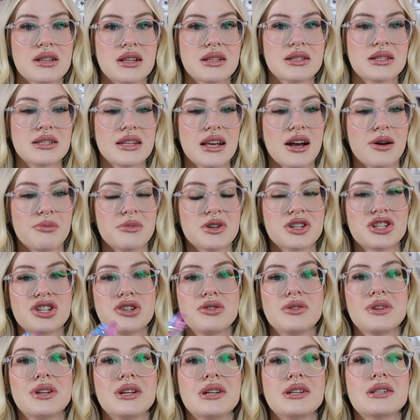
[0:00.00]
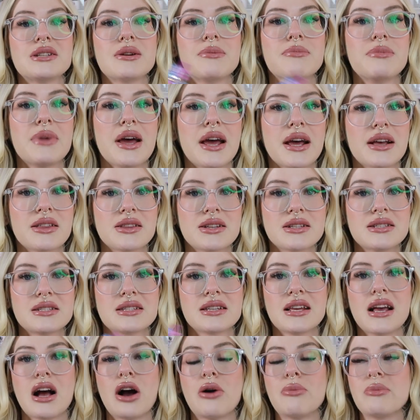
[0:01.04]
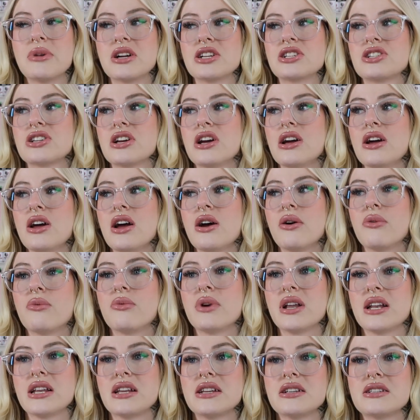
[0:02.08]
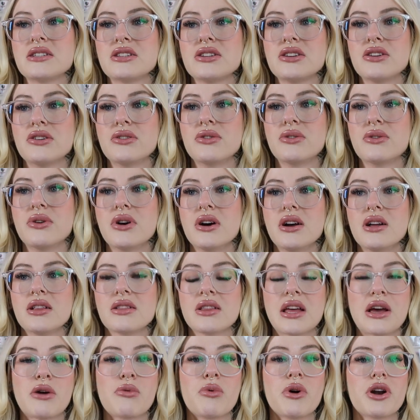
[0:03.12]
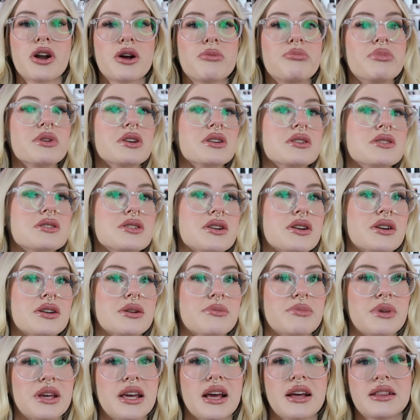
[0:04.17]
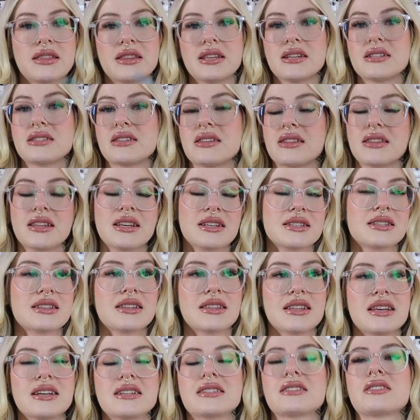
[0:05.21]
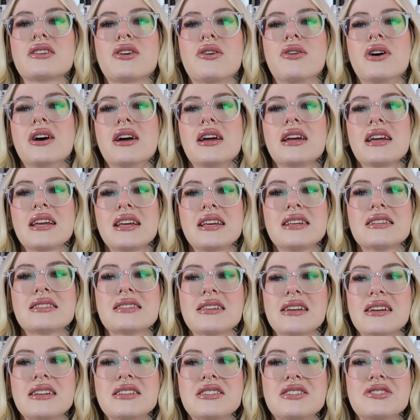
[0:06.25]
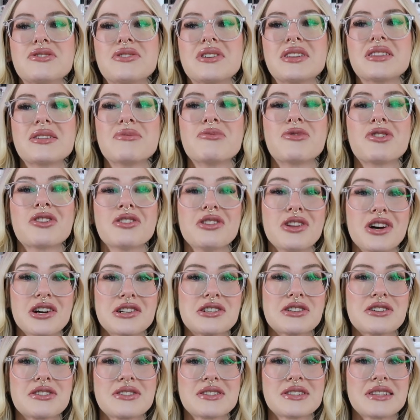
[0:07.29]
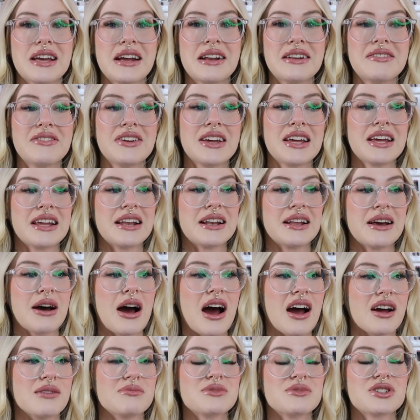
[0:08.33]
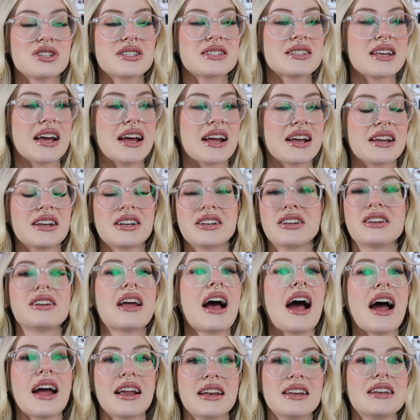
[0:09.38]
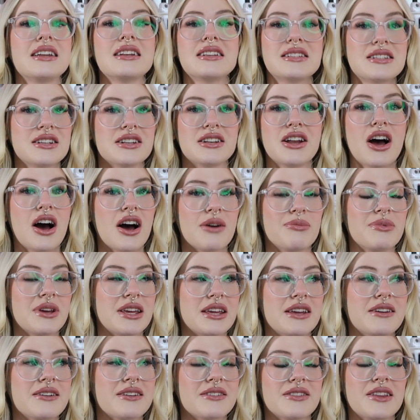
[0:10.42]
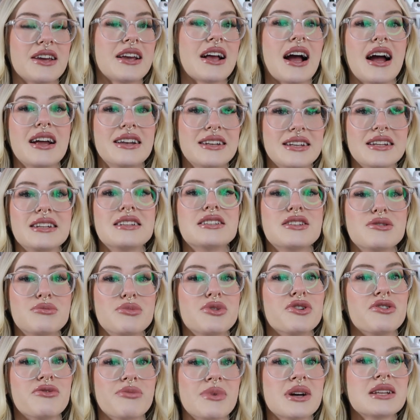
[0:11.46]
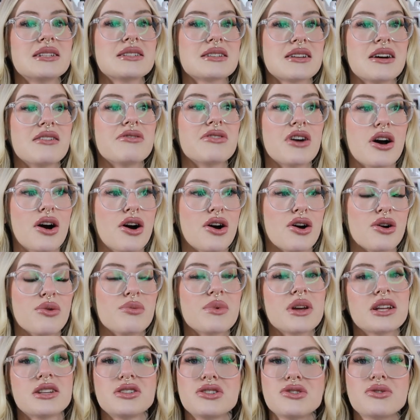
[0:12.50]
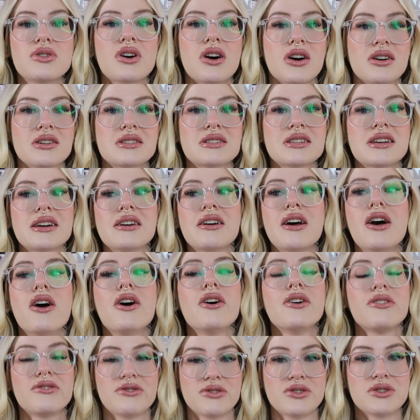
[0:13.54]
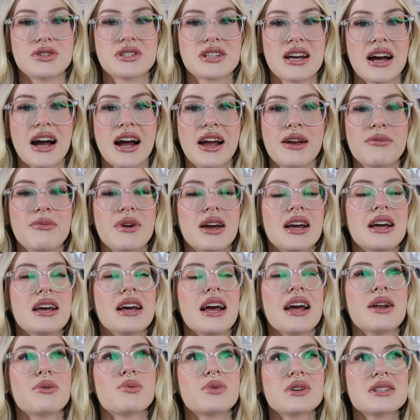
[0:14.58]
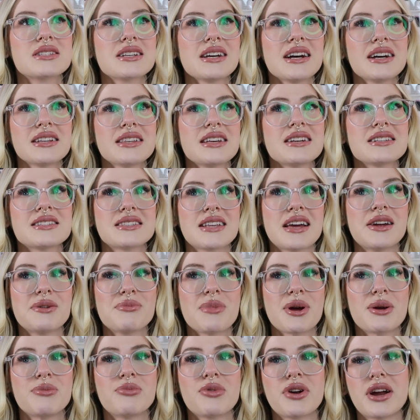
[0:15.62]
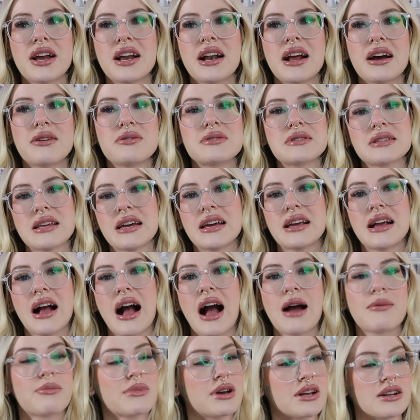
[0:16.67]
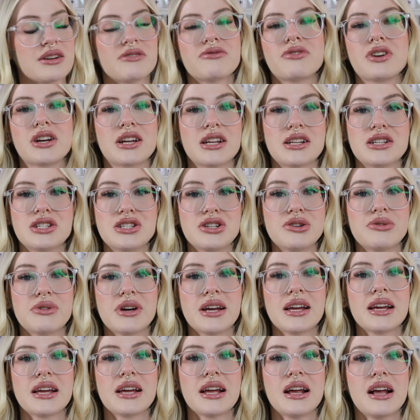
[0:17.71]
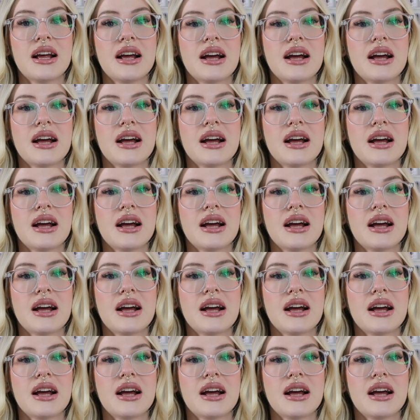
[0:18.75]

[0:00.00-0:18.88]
Let's see how much you need to make. Let's see how much we need to, like, what our bills are gonna be and this and this and this. So he's like doing the more logical side of it. And I'm just saying, I need to not be here. Like, I need to move my stuff home and do content full time. And once I had that set in my brain, I was like, I'm gonna freaking do it.